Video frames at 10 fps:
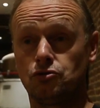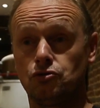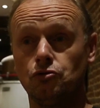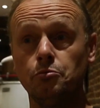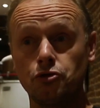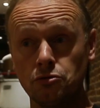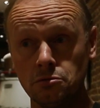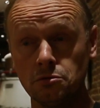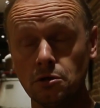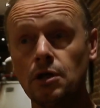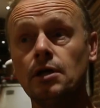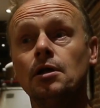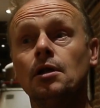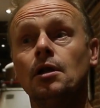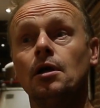brew.
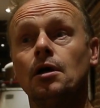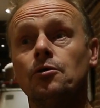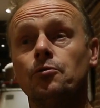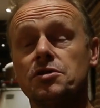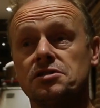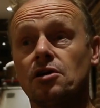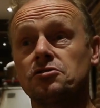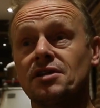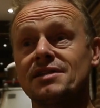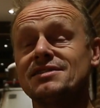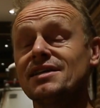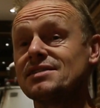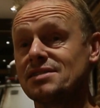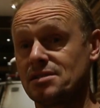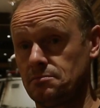We started at
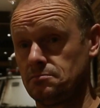6.